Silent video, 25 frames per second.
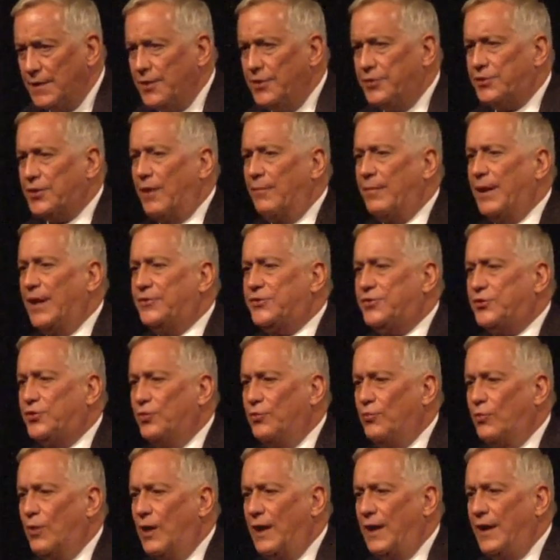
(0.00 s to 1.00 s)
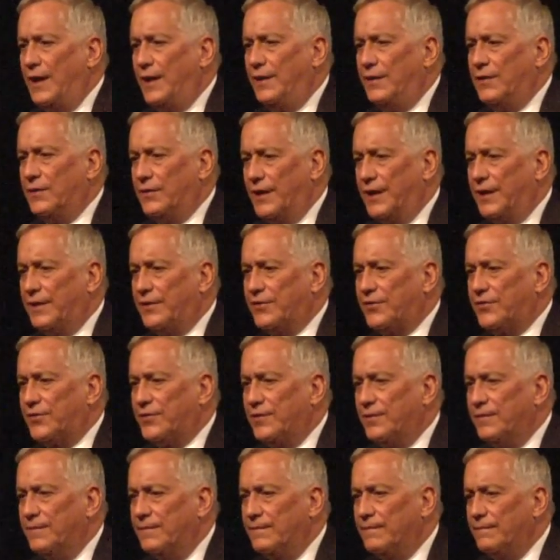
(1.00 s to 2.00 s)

You're talking about two-way links?